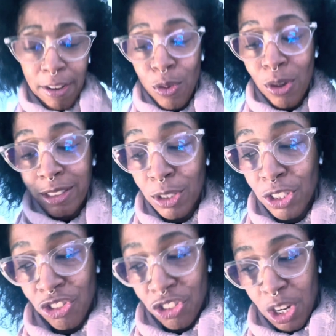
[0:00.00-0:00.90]
Of course, I'm
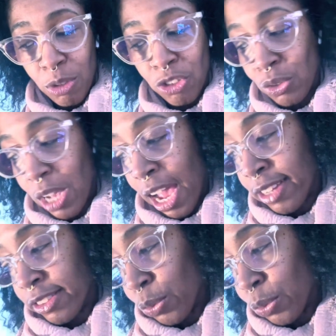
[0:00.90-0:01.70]
gonna share with you guys